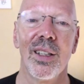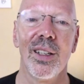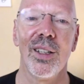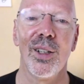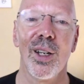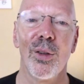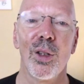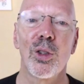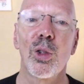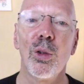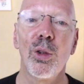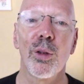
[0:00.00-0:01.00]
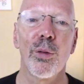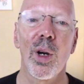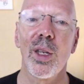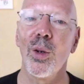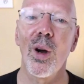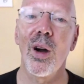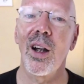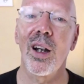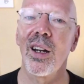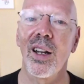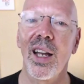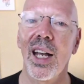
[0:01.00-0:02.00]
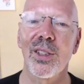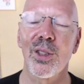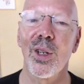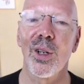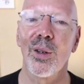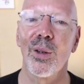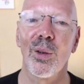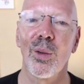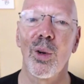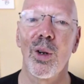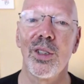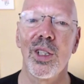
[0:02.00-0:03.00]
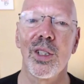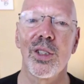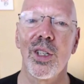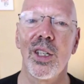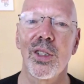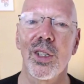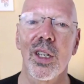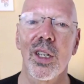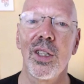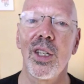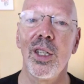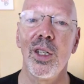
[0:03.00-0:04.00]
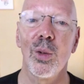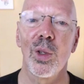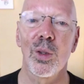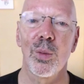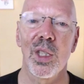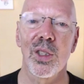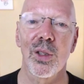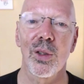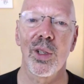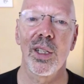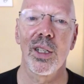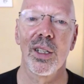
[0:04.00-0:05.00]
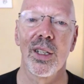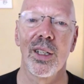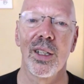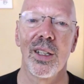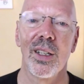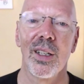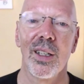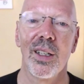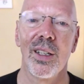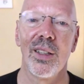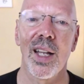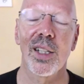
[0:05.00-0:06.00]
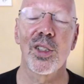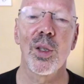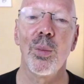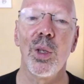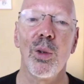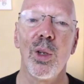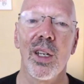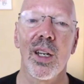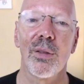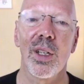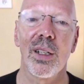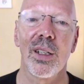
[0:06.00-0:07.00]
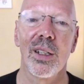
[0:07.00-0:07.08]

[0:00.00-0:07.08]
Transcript: You know, the truth of what you are has no words. It's, it's a continuous mystery. That's the beauty of it.